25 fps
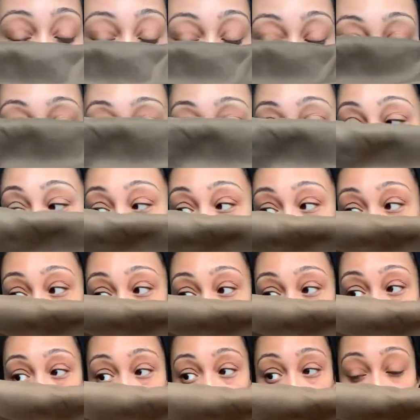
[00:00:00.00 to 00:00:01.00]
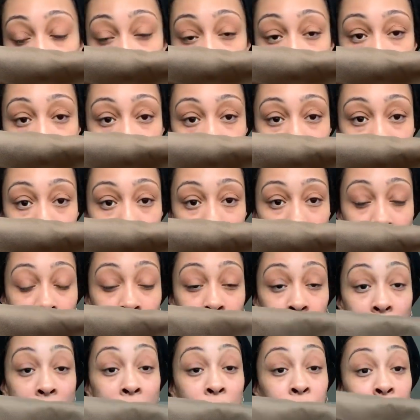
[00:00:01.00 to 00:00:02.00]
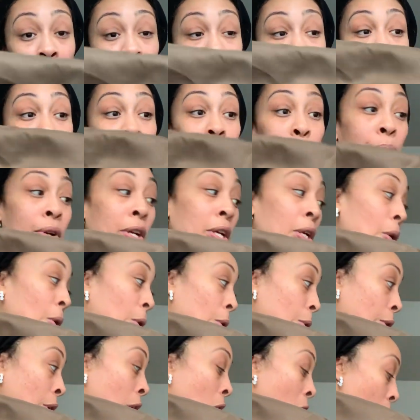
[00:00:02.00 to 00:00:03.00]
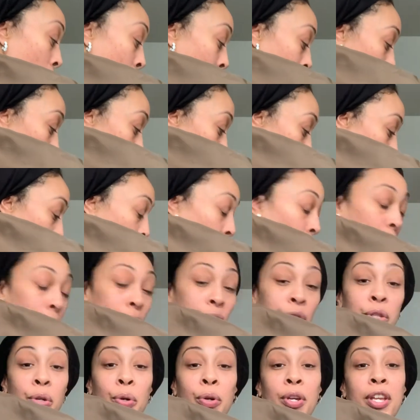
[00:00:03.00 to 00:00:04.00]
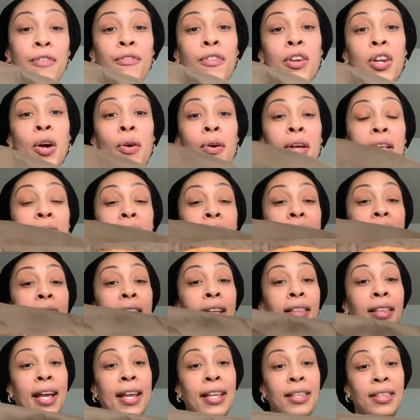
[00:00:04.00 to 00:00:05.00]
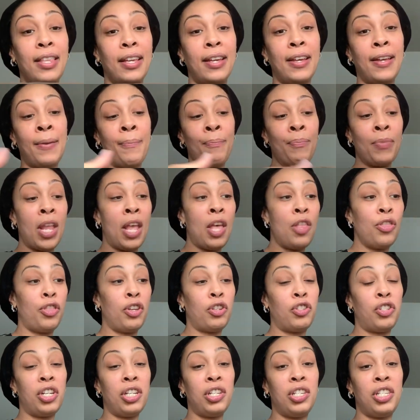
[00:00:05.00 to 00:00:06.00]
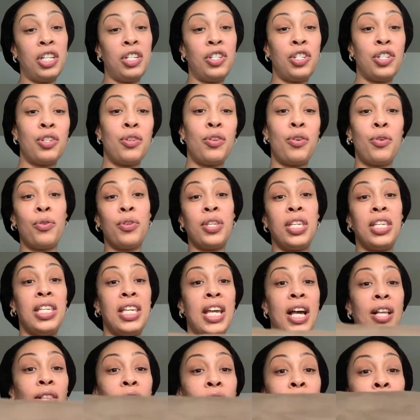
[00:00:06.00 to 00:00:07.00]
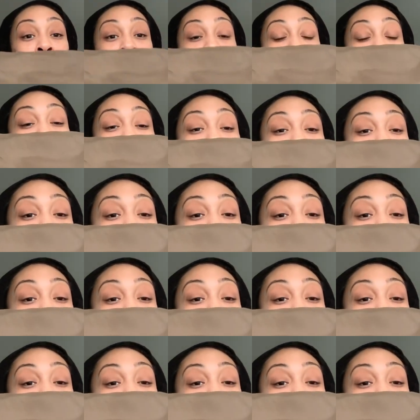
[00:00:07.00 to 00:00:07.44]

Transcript: to protect my new investment. So I thought that was pretty cool. So even though it's not like the traditional yellow